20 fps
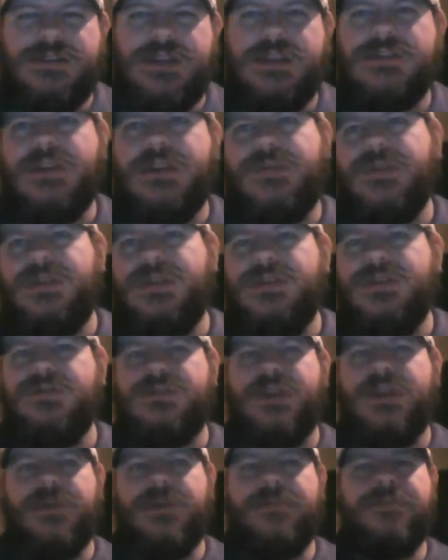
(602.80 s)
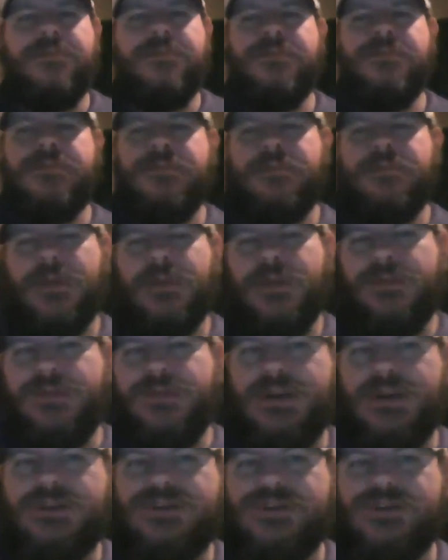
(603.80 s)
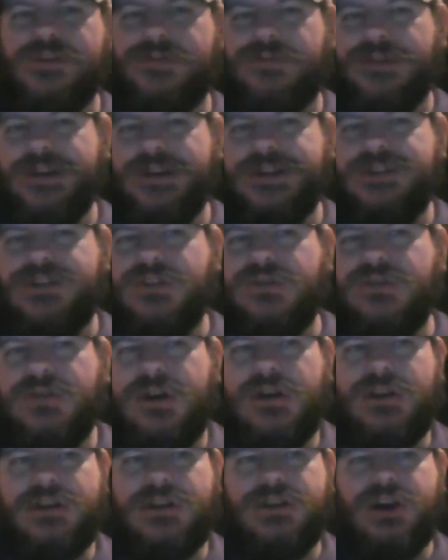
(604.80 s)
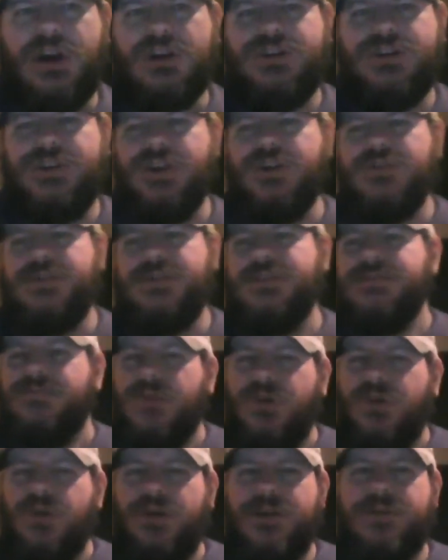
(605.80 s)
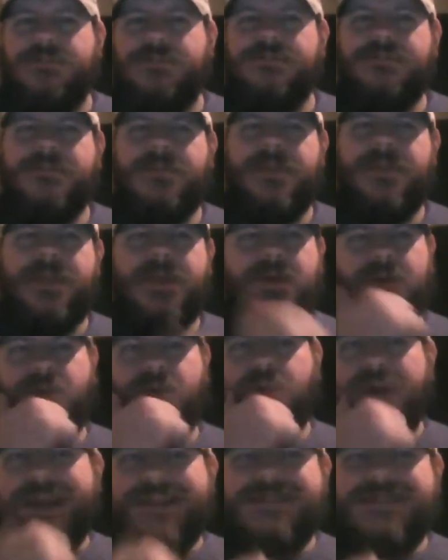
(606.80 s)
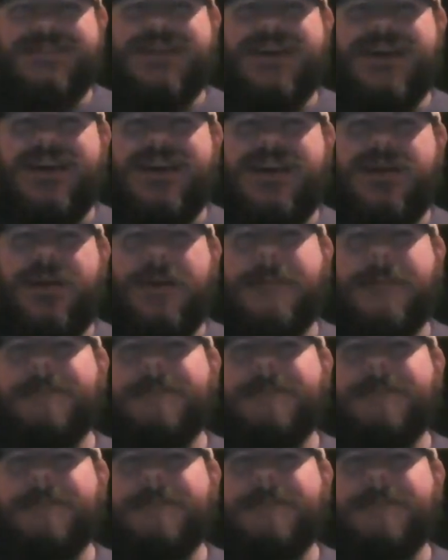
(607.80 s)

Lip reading: That's every Tuesday. But Drew Brees doing all the talk shows this morning on a Wednesday,